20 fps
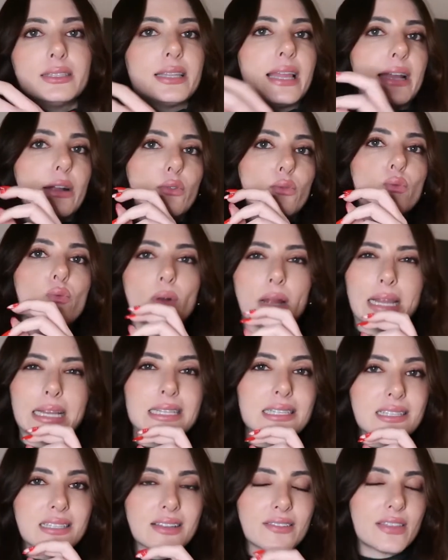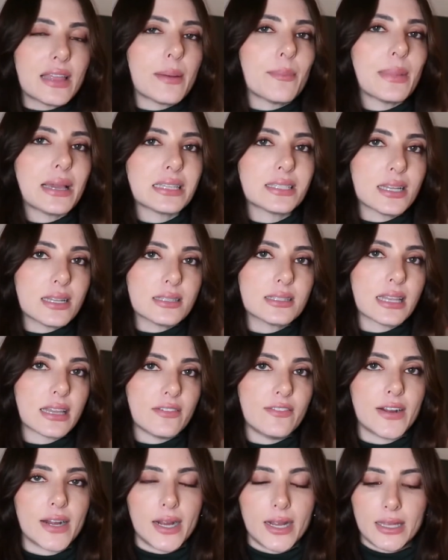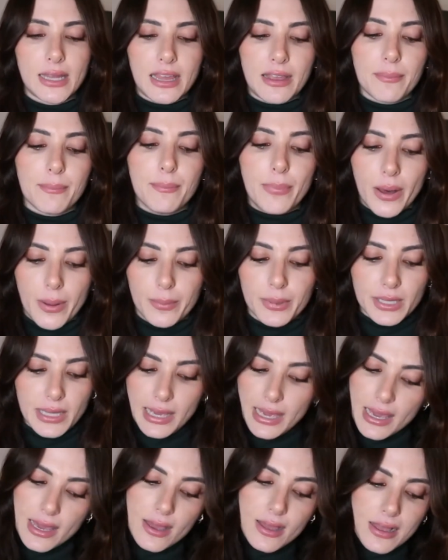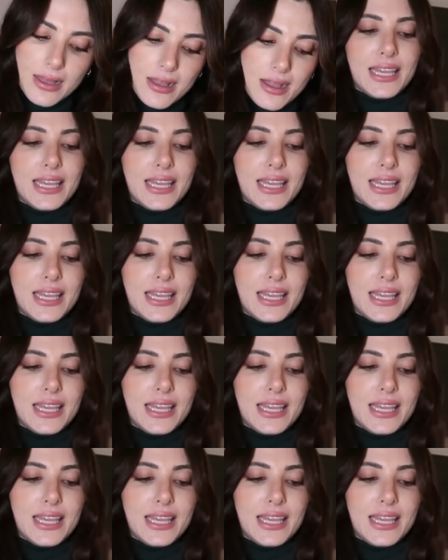like, wrist, if that makes sense. Like, very, like, bubbly.